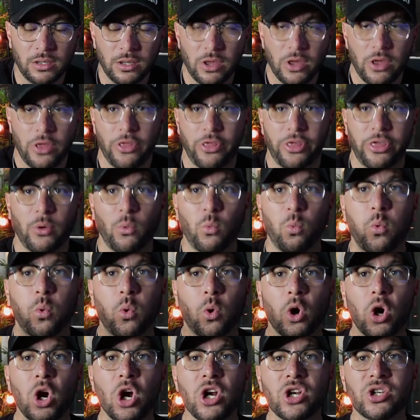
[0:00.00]
The
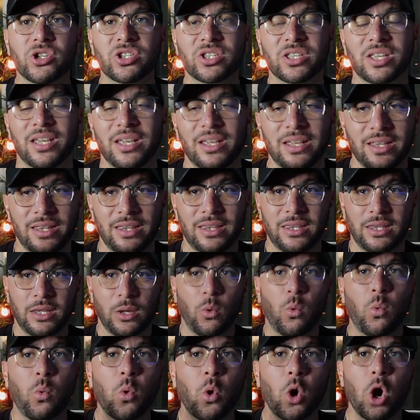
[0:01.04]
worst the
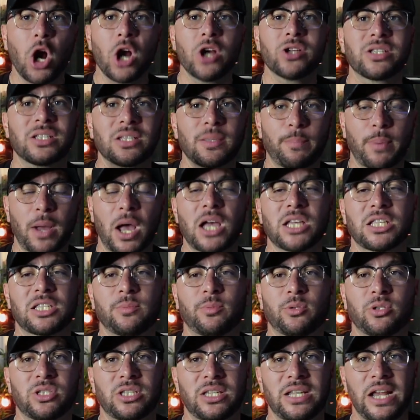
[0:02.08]
worst
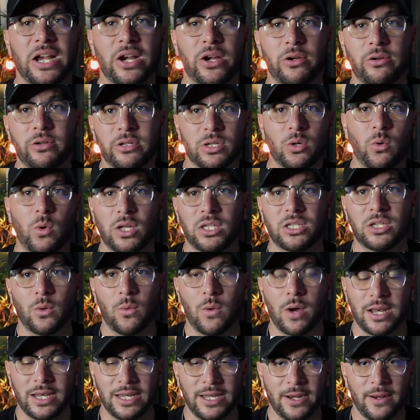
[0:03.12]
possible scenario is a one to
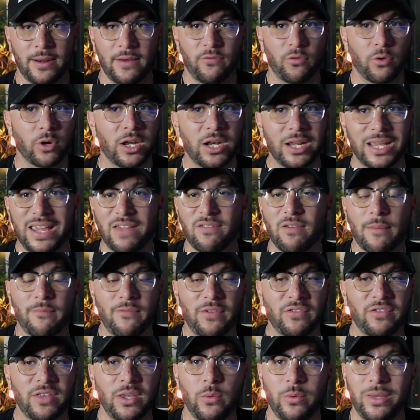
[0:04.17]
one here. If we're going to give up
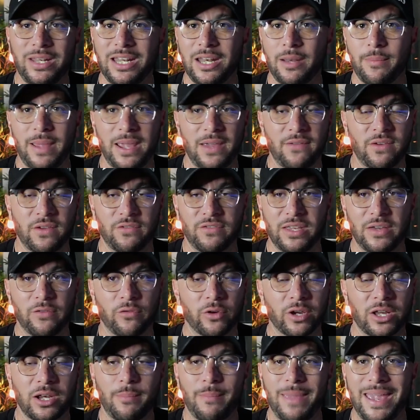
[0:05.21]
50, we need to make 50. If we're
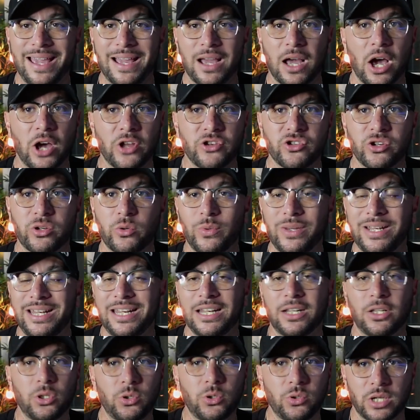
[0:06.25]
going to make 100, we need to
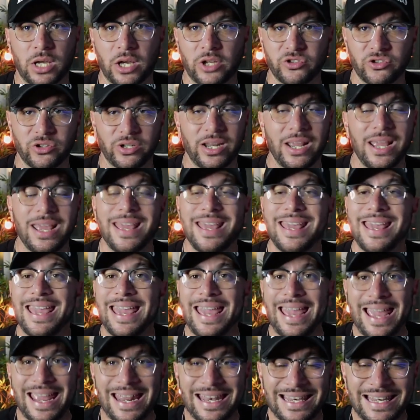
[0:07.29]
lose 100.
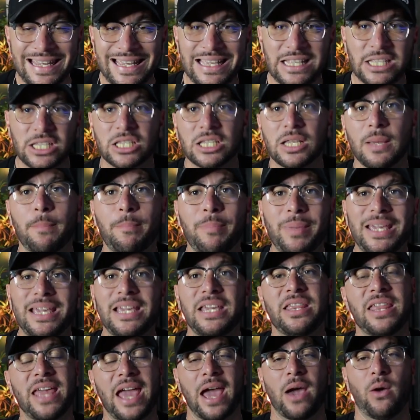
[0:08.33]
It needs to be
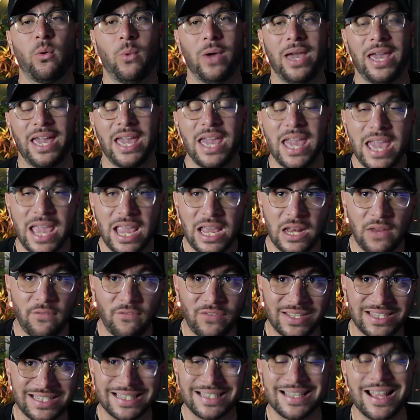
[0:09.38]
that way. And if
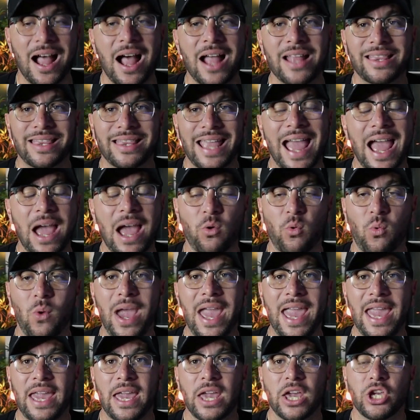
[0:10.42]
it's not that
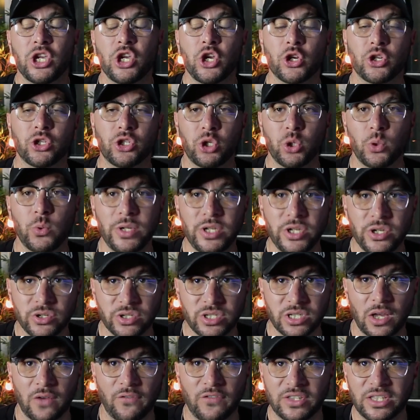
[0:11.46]
way, you're doing
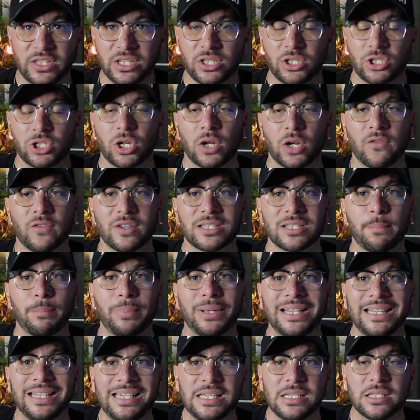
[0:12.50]
yourself a disservice.
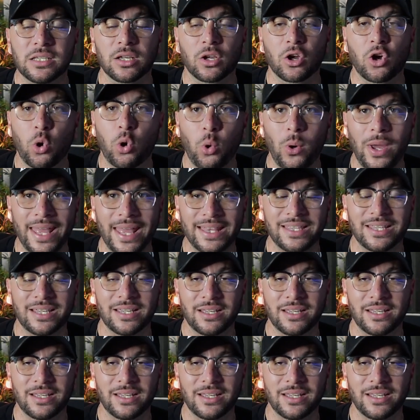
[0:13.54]
Please quit.